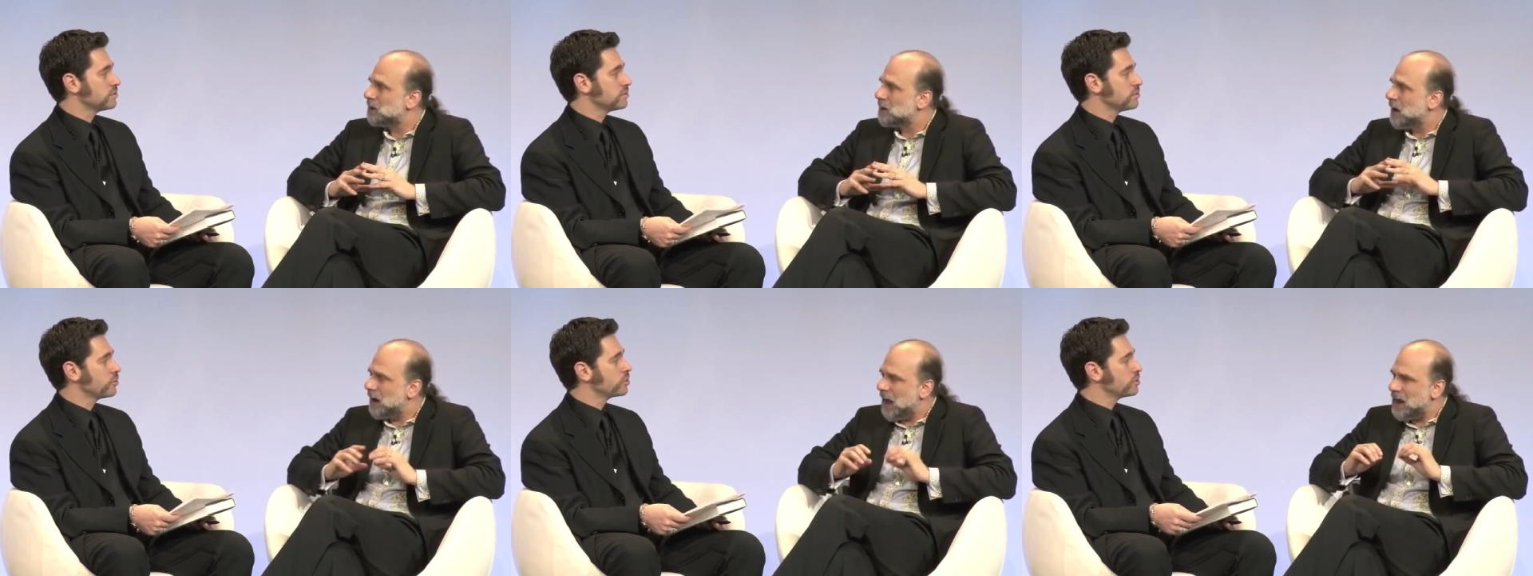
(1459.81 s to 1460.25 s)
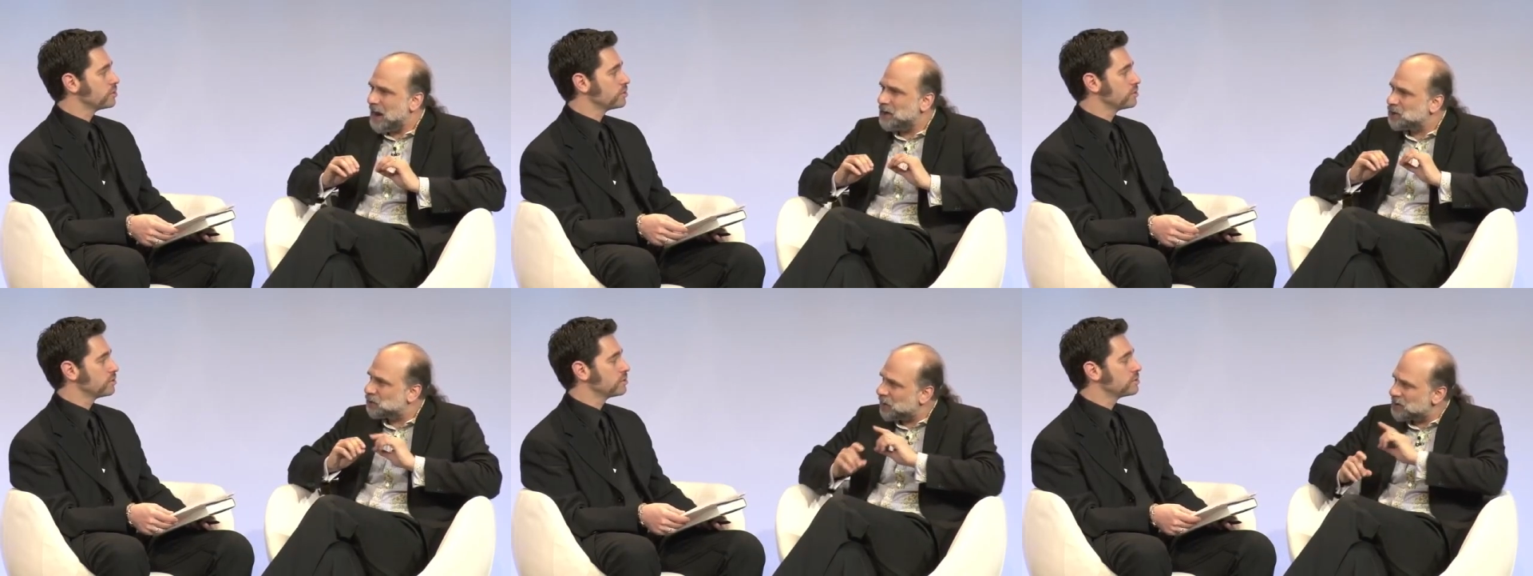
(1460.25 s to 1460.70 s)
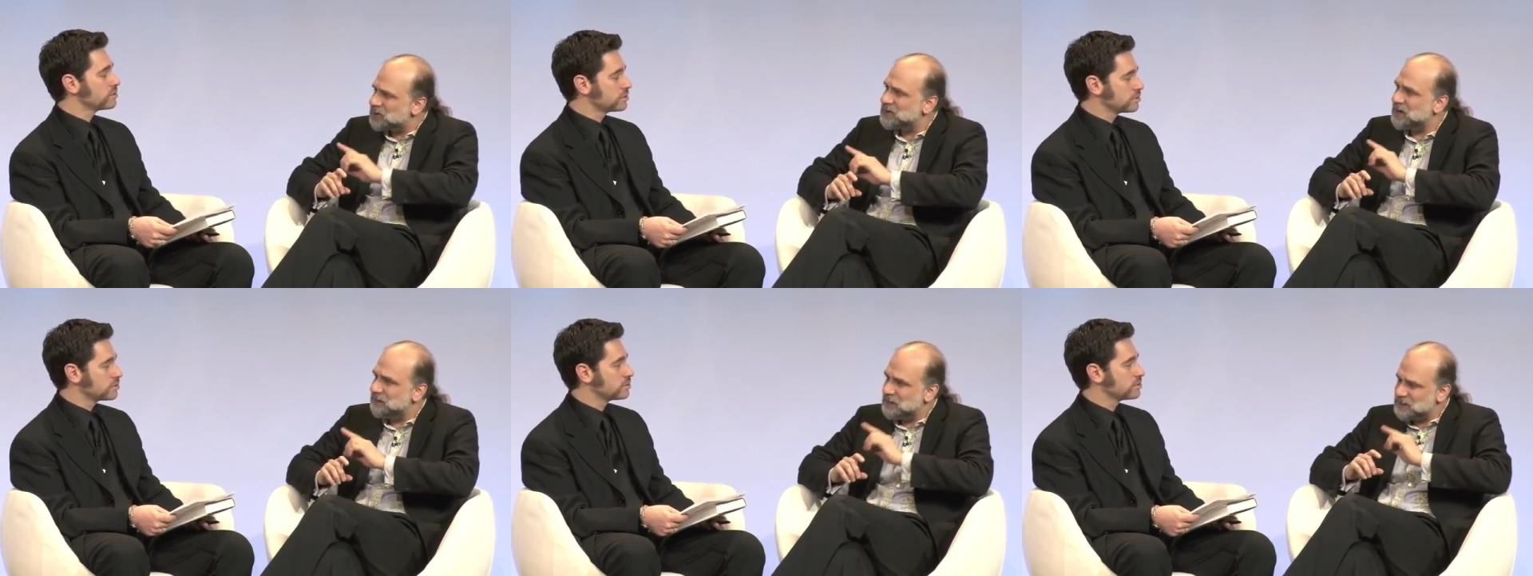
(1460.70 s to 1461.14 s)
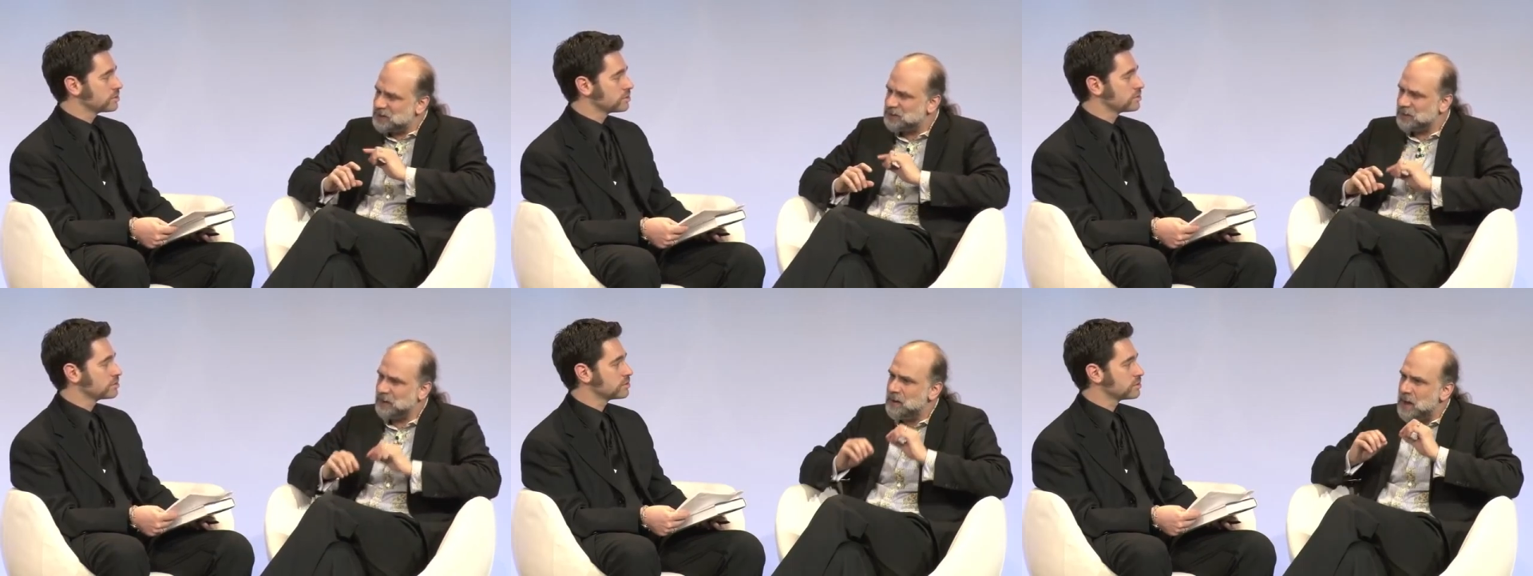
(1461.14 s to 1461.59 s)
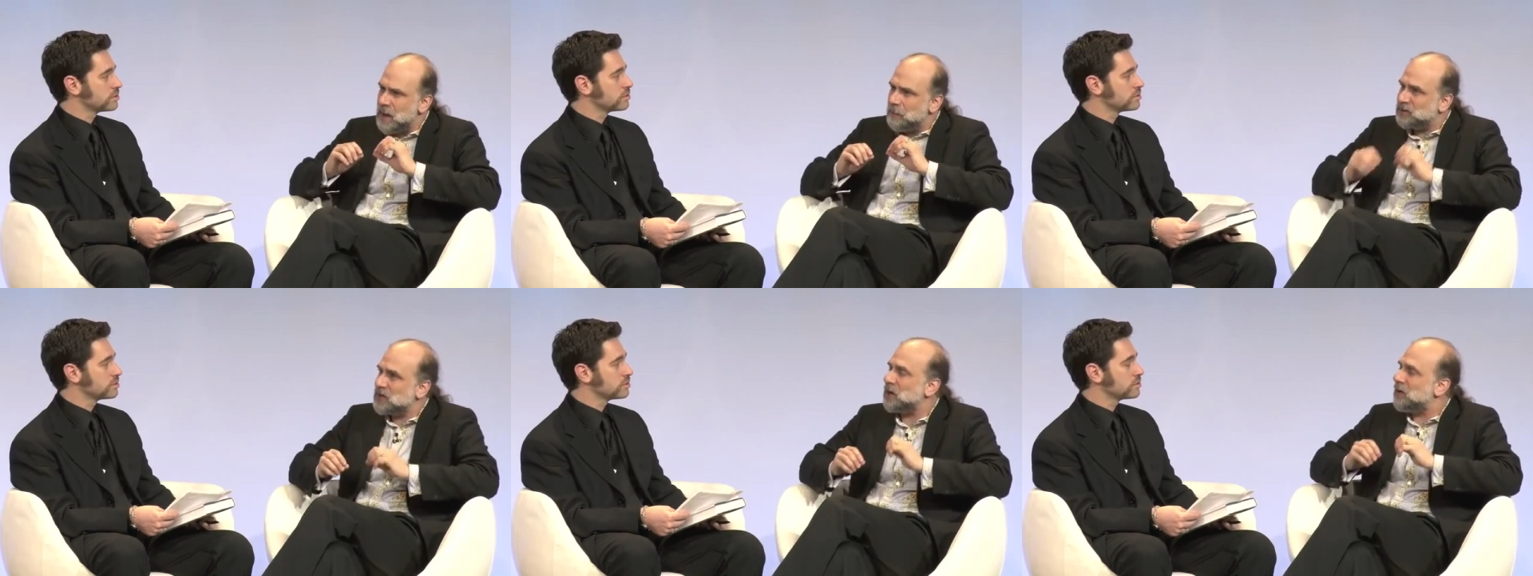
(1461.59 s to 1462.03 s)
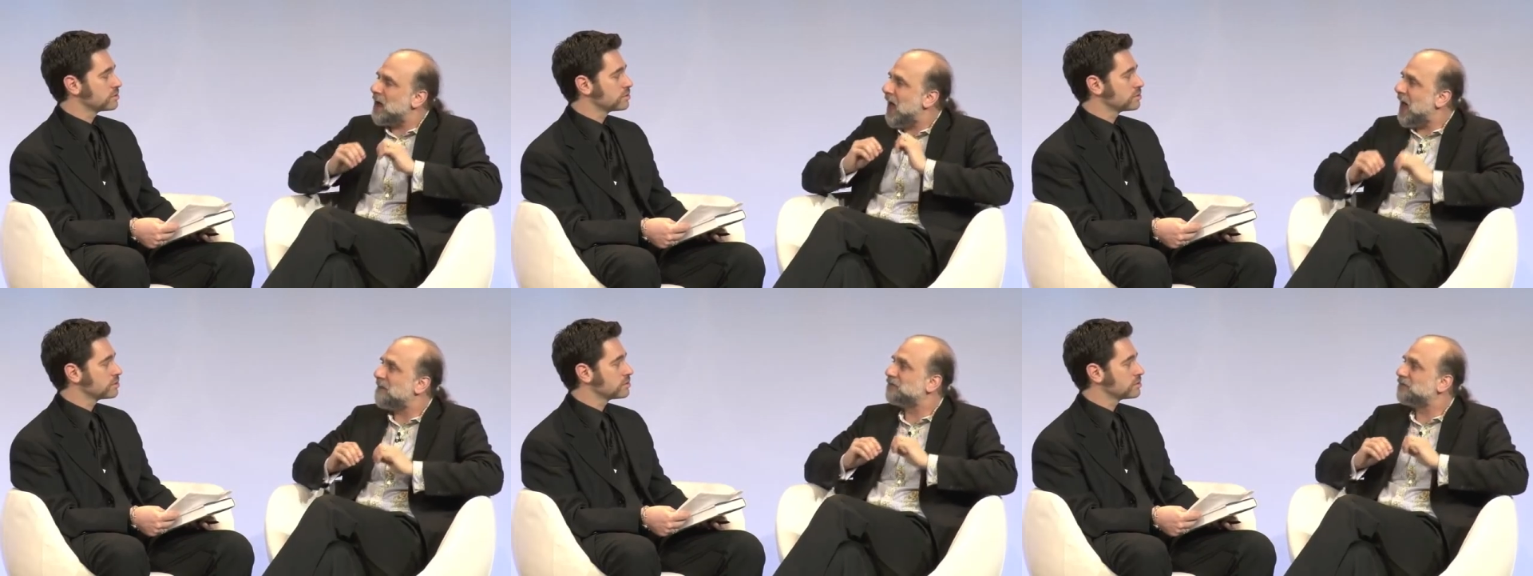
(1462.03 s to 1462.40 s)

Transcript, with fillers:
Speaker 1: And, and I trust it. It's interesting because I don't have